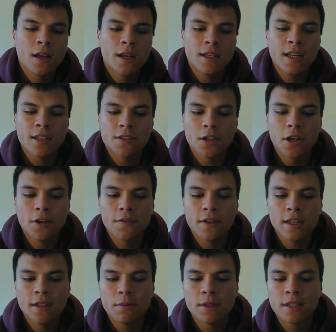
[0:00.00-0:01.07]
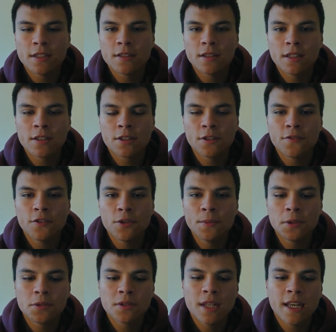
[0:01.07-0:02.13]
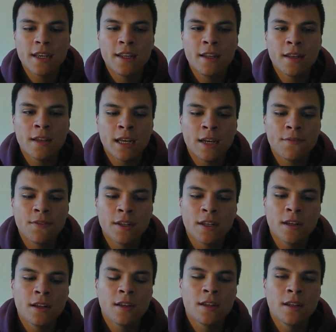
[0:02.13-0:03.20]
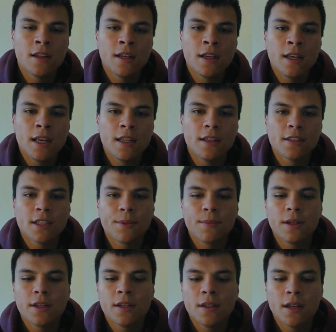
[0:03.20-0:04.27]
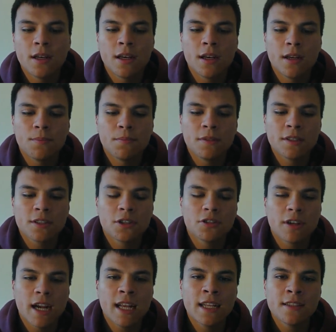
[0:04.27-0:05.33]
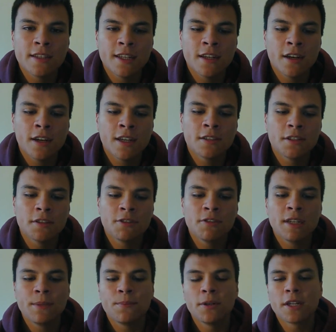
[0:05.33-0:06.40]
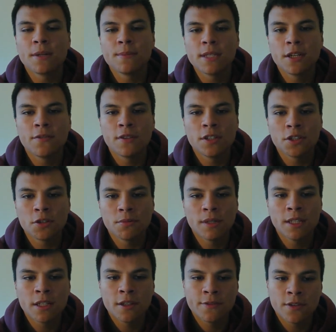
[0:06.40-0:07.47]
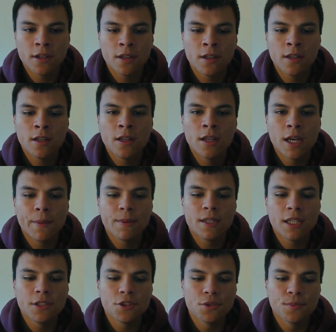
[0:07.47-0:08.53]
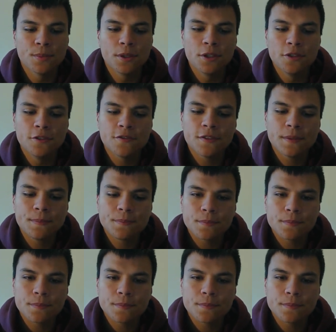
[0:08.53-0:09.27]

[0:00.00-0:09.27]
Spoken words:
and yeah, so hopefully with his good form he'll stay at Villa in the summer. His contract ends at United, so he's really putting himself in the shop window for a potential move